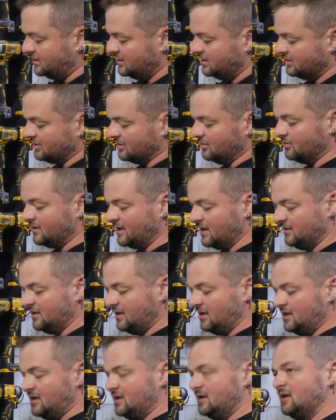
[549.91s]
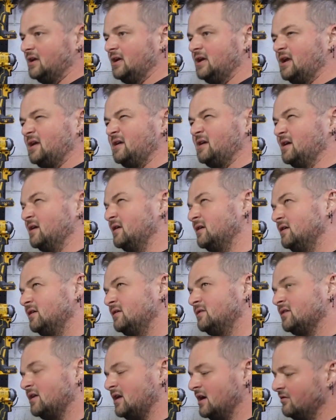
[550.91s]
So we'll get the inner
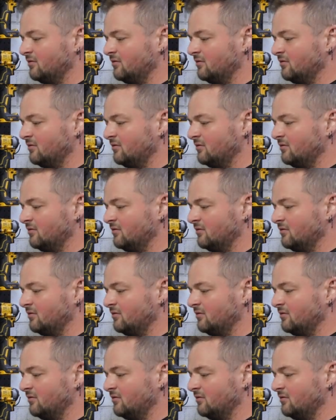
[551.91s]
tie